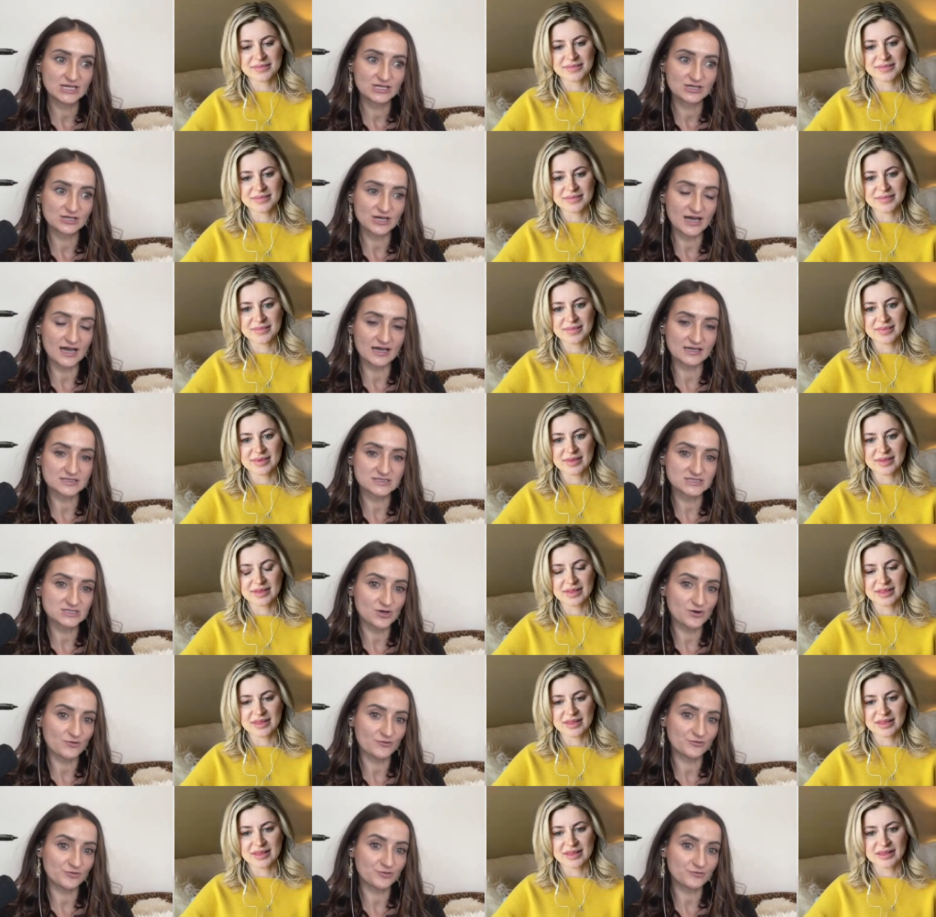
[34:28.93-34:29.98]
Speaker 1: Uh,
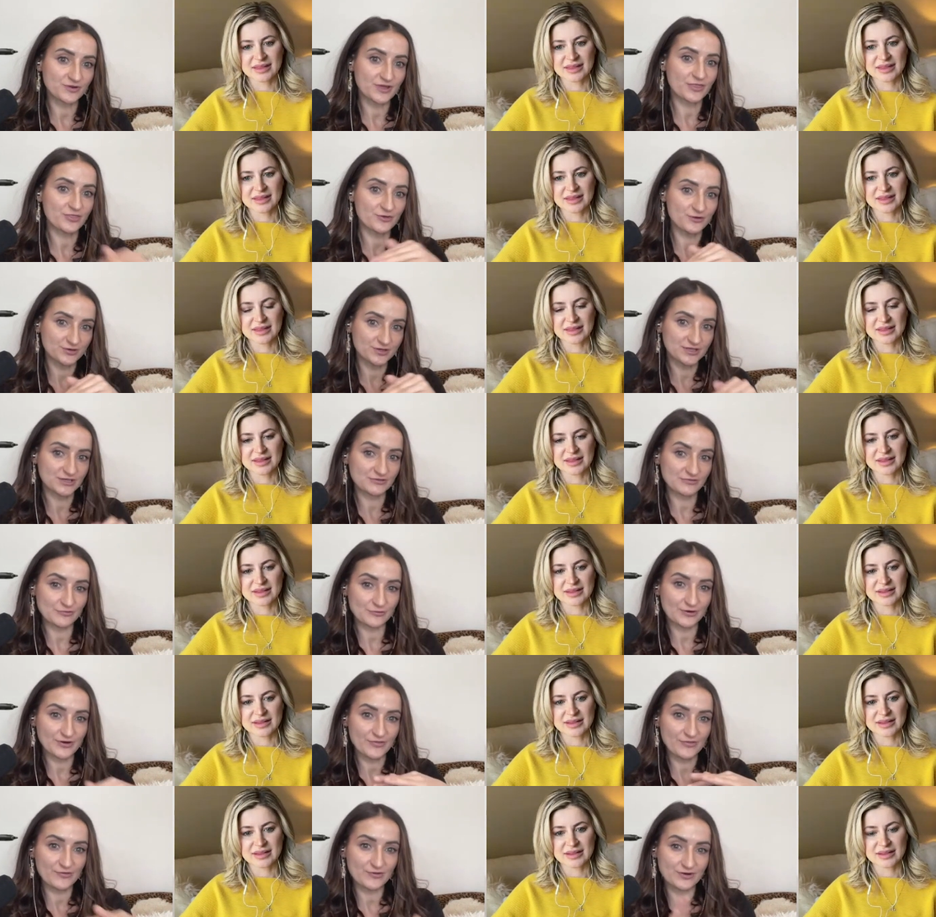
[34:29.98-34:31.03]
so 3:30 to
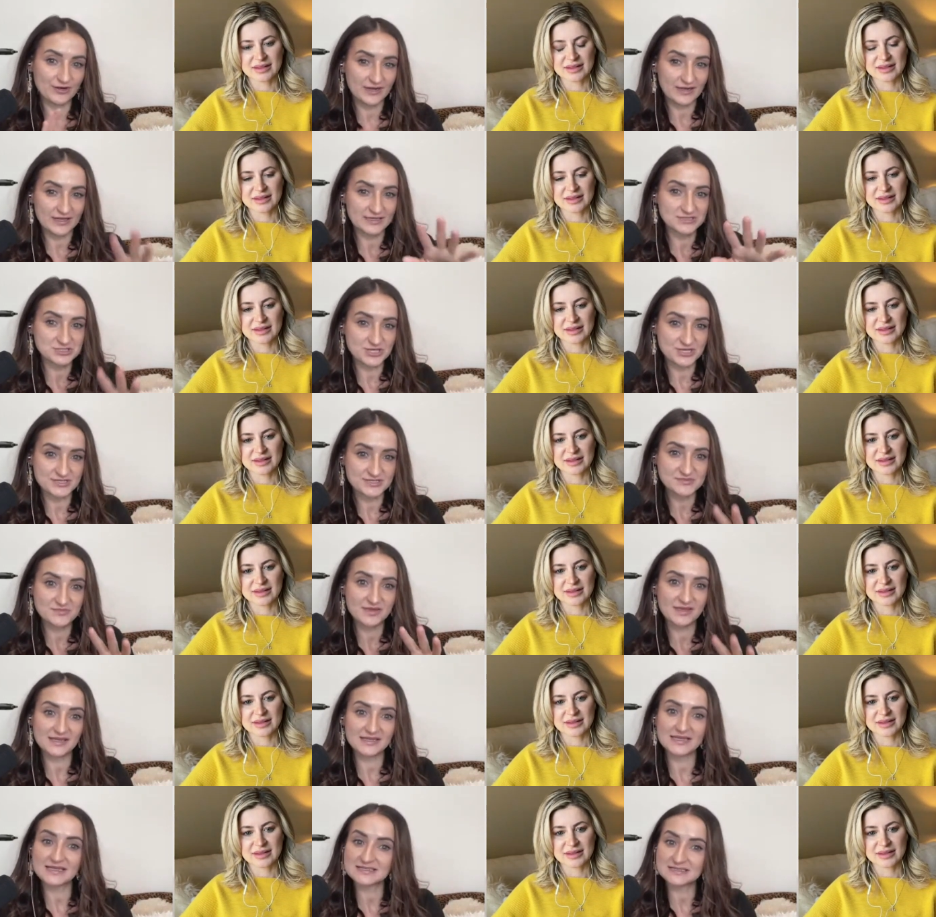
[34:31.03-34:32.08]
4:30
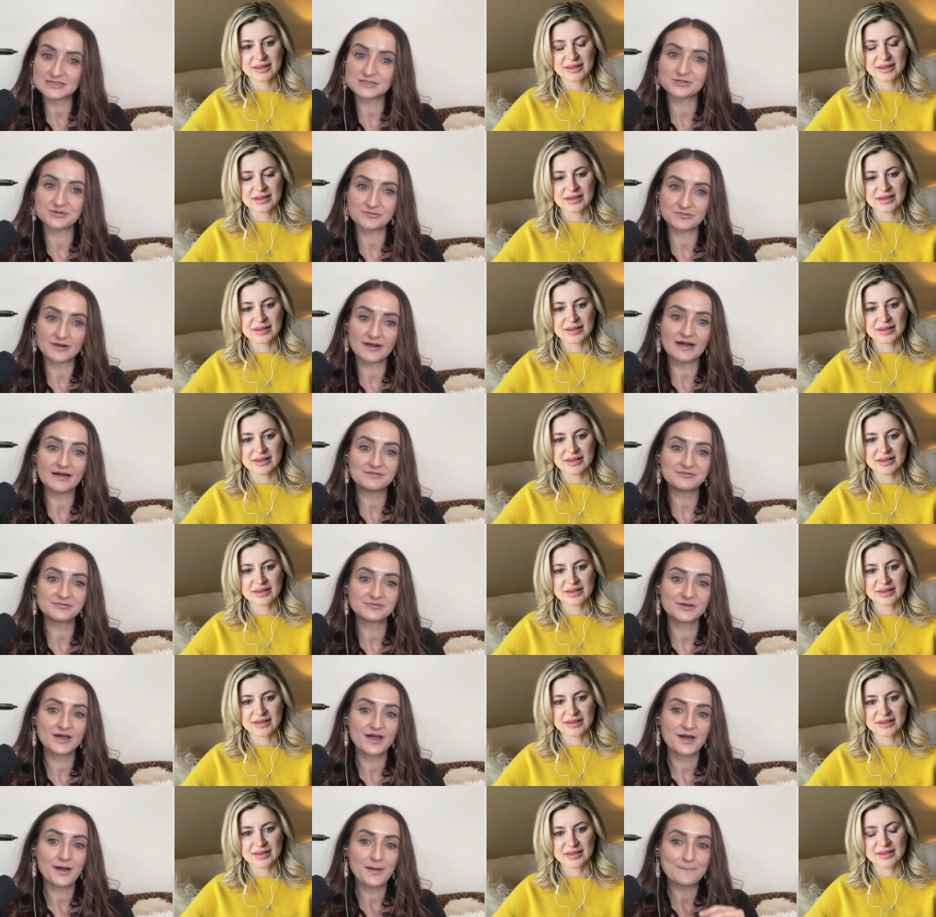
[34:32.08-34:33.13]
adjustment is a little rough.
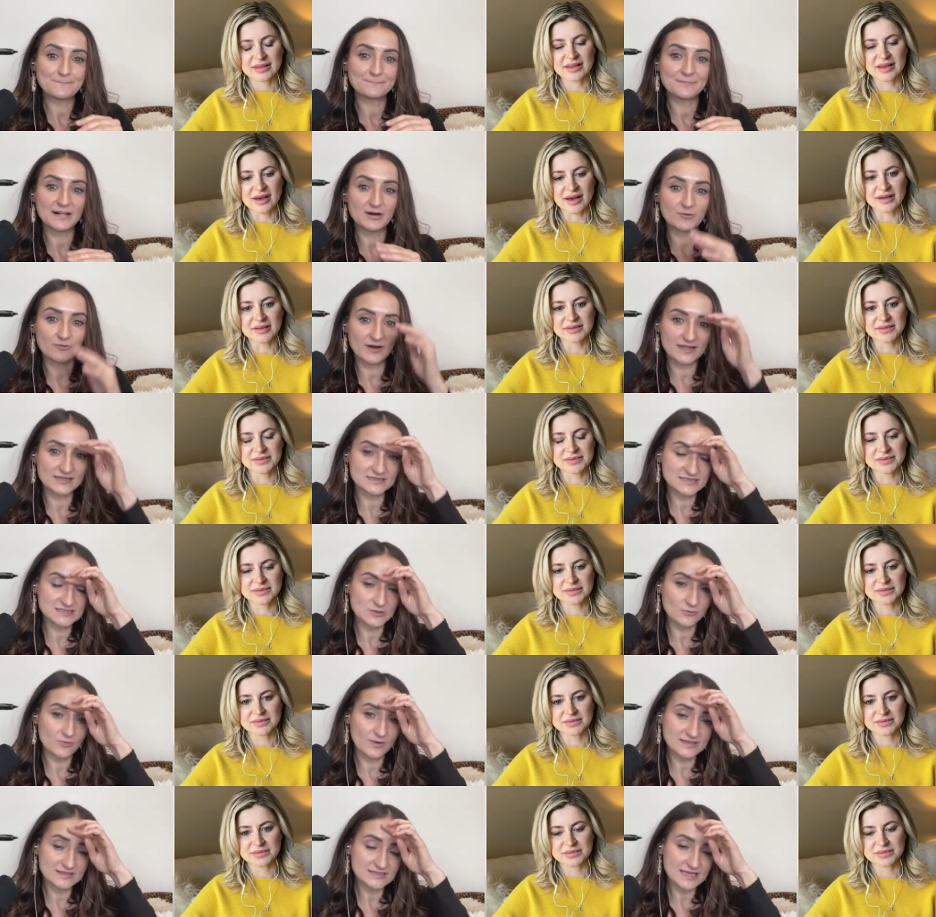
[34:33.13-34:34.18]
Yeah. But once
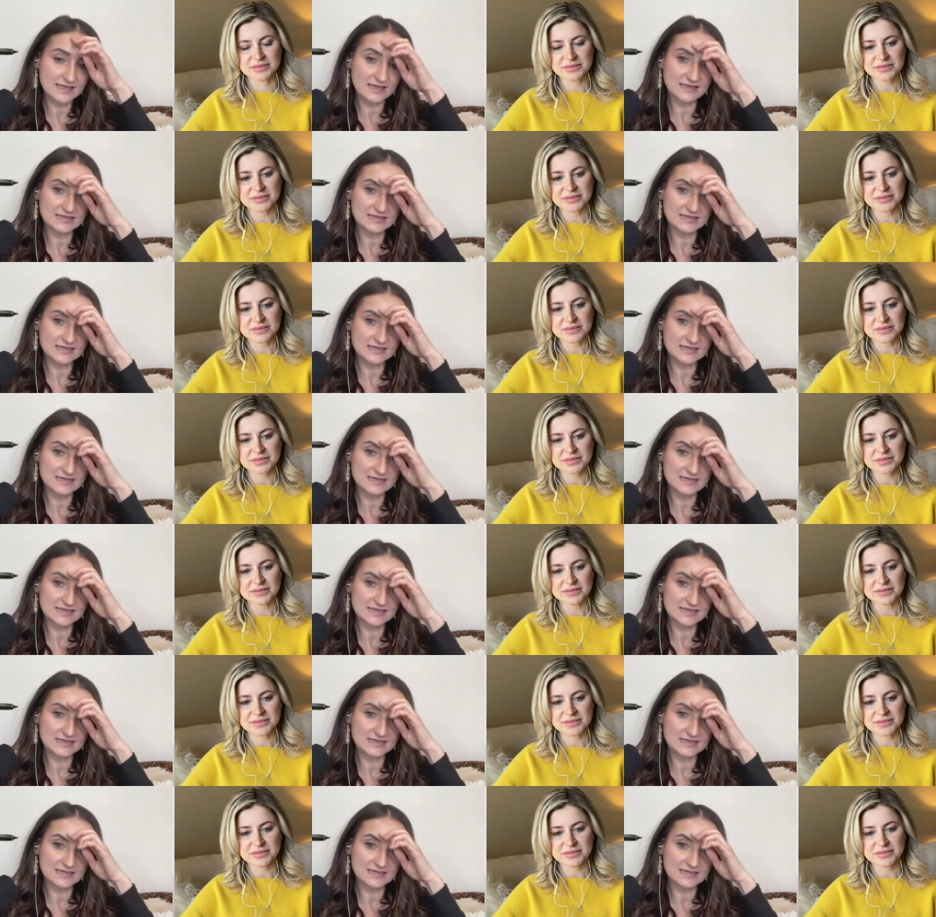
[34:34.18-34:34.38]
once I get